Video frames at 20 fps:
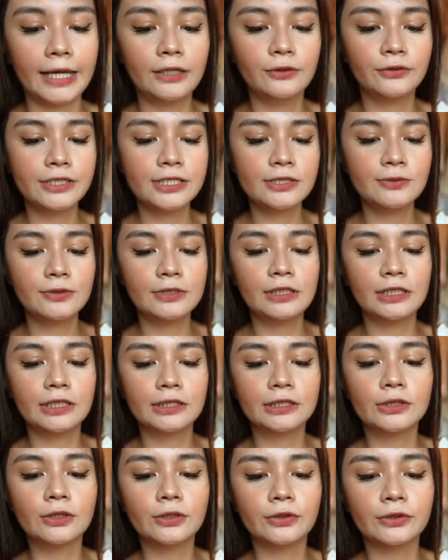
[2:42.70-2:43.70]
I noticed with
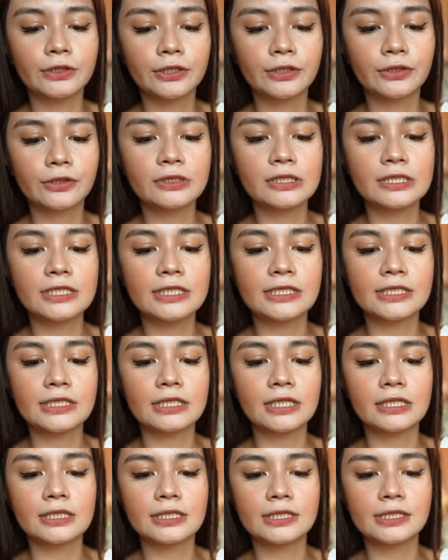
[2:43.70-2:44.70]
it though, the
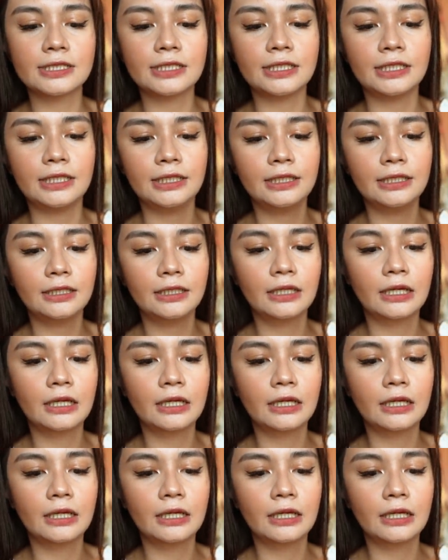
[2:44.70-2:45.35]
consistency.